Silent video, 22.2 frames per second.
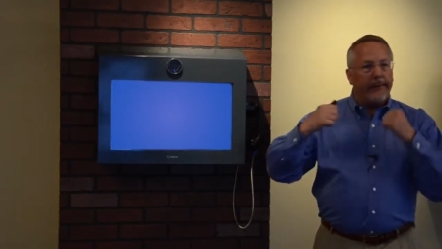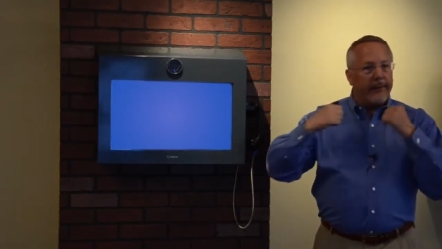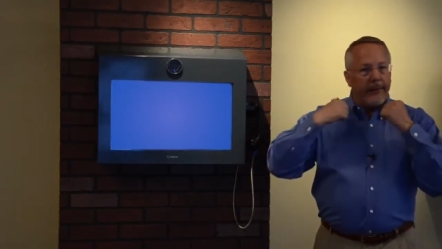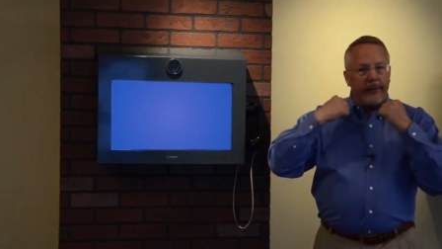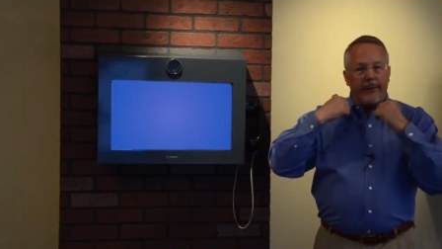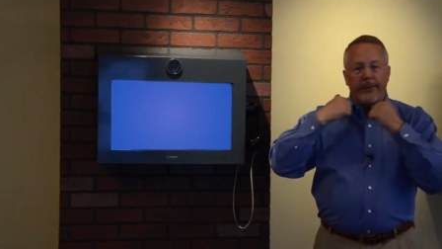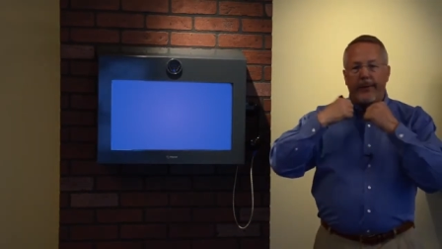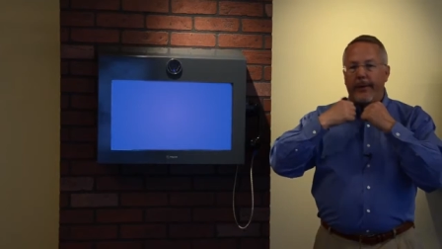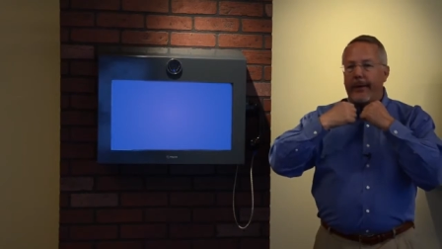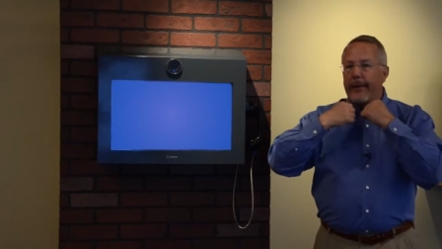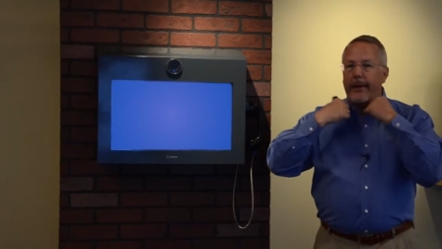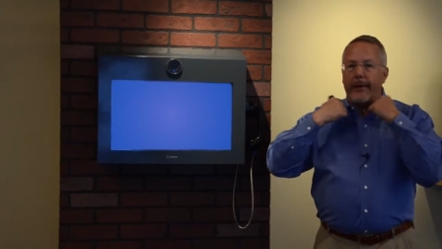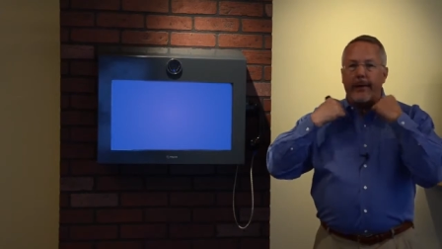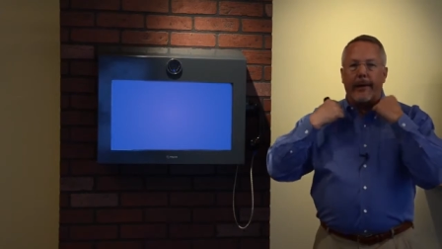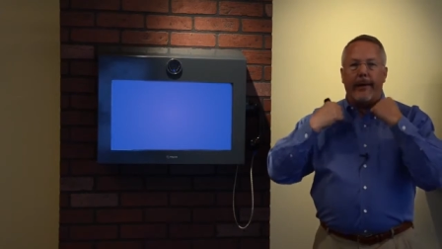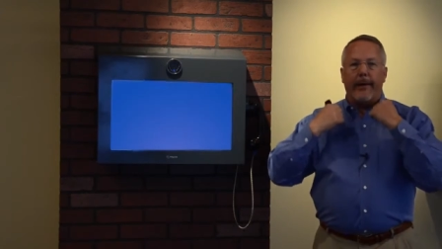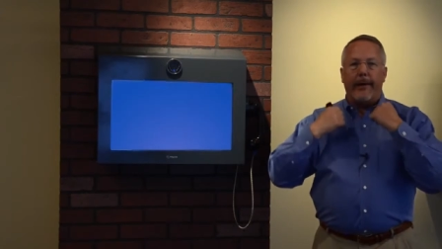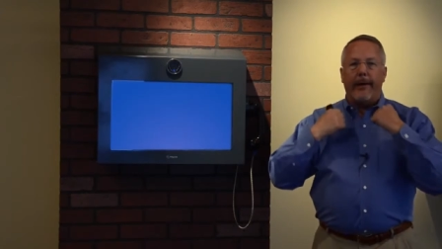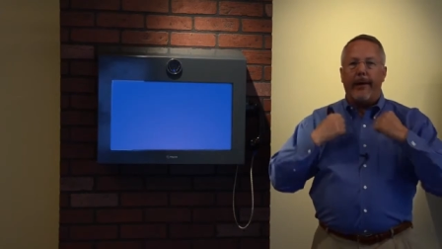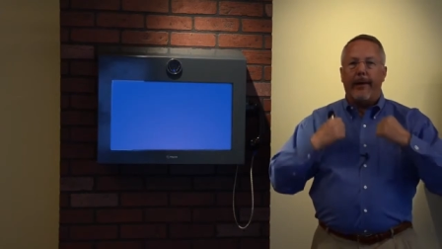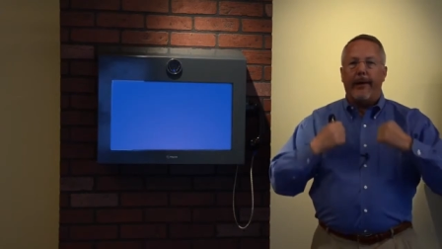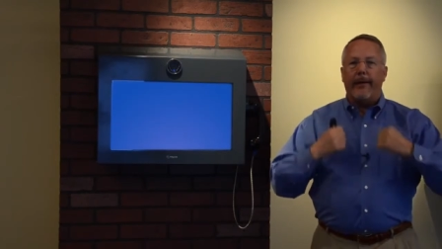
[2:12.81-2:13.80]
using
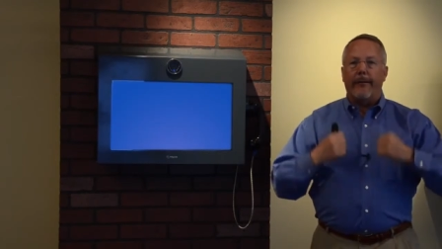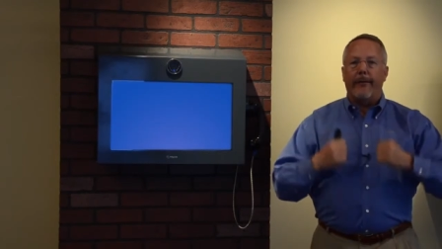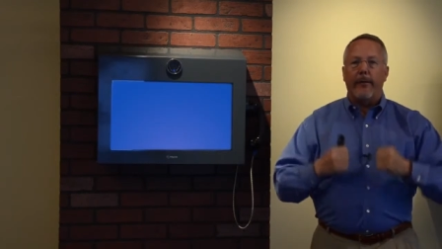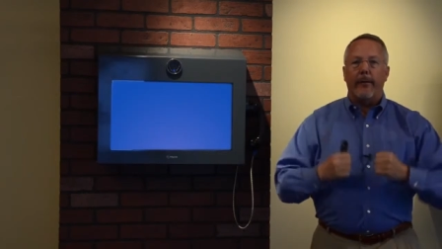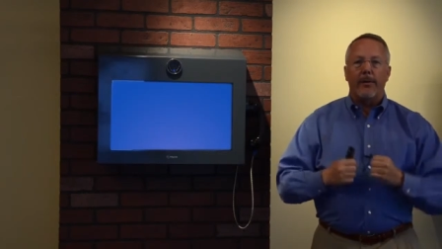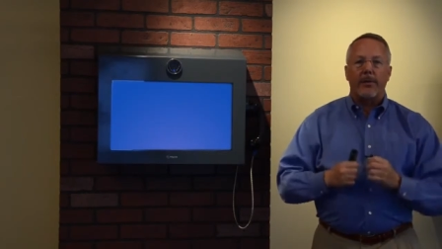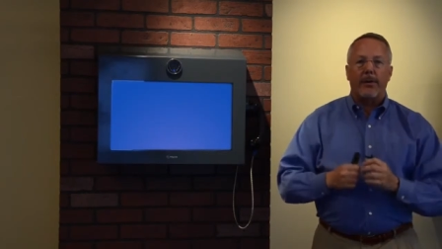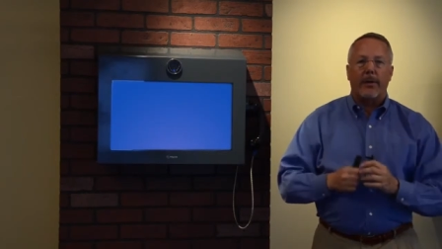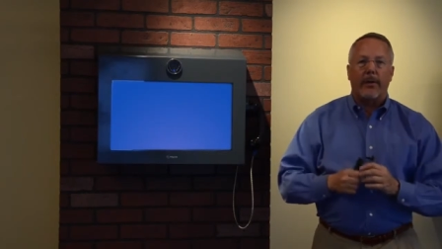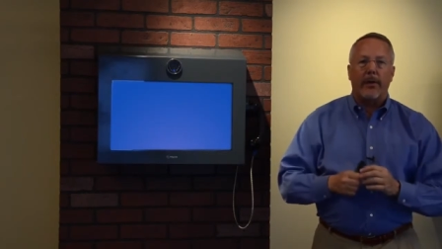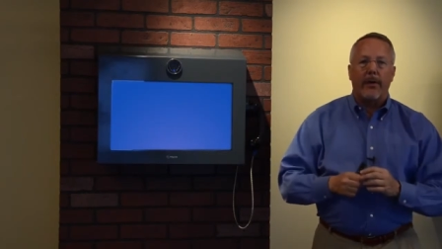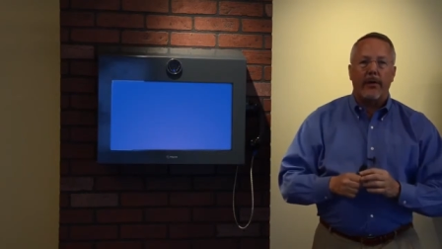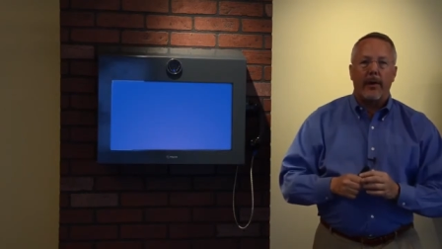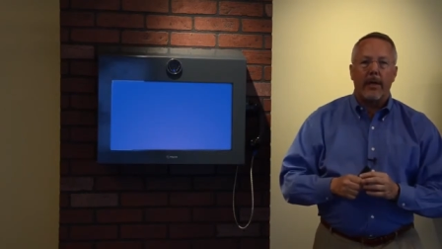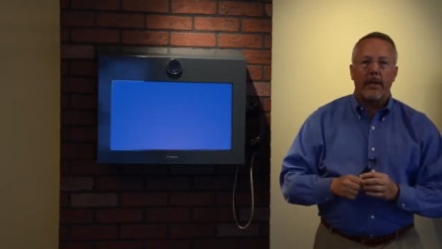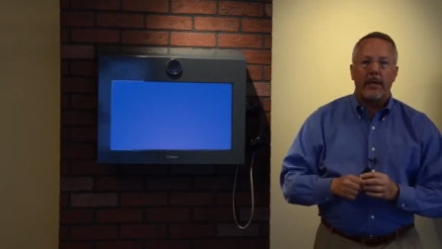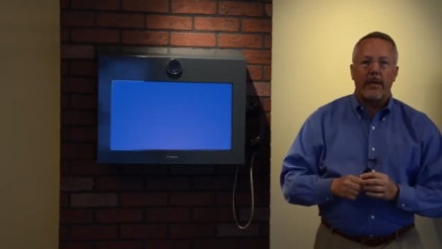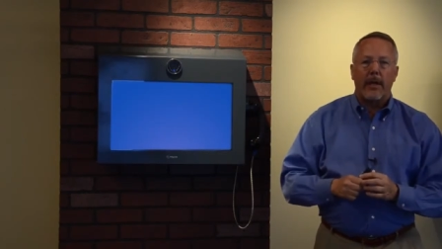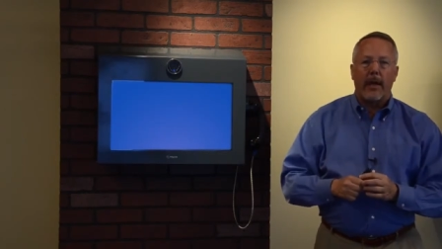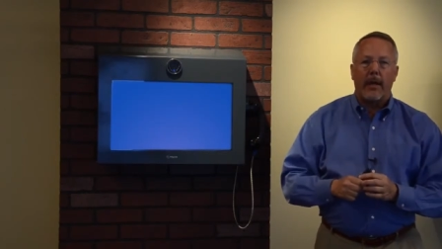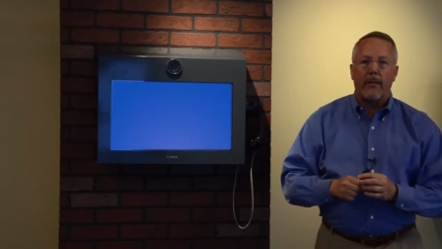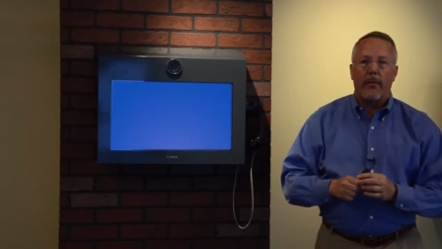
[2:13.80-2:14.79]
it from a security
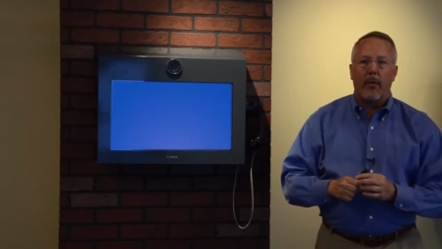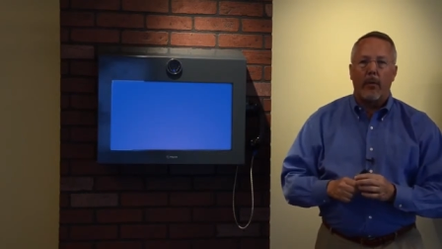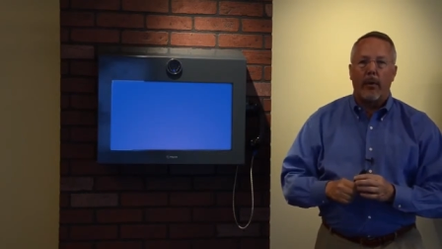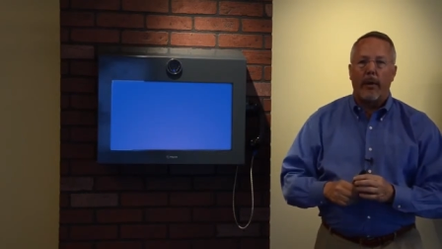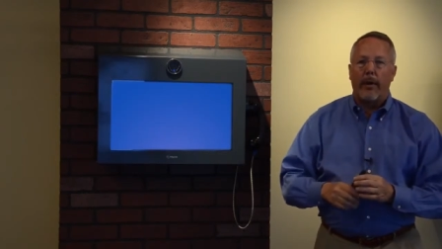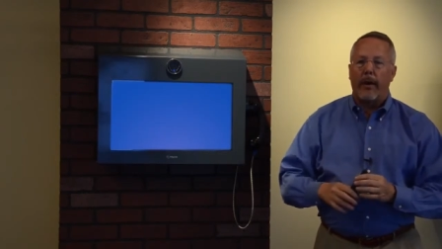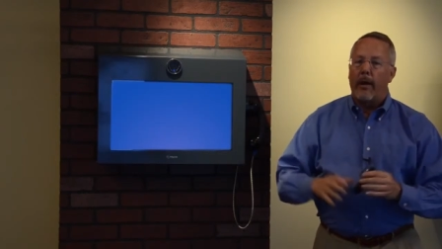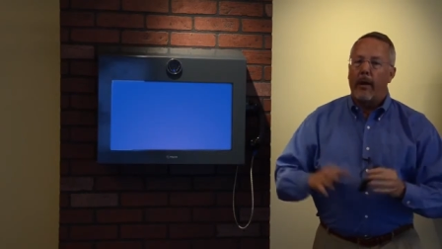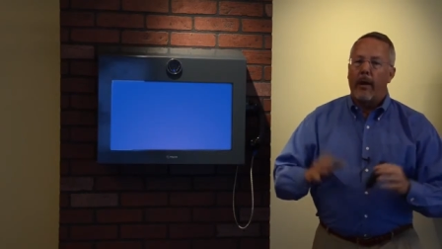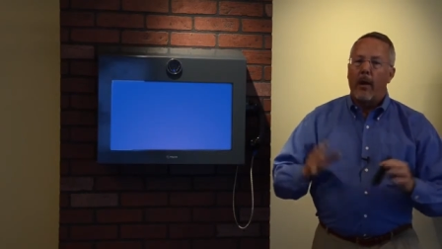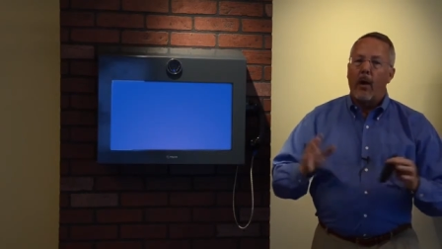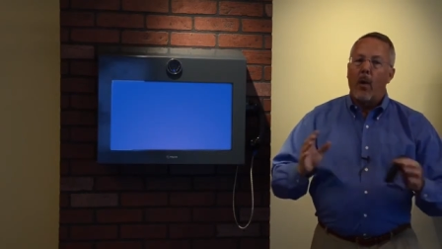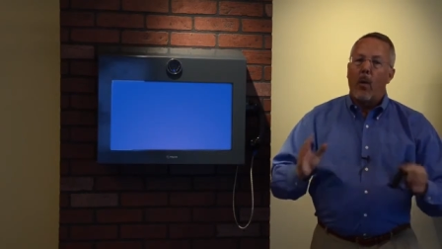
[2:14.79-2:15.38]
standpoint,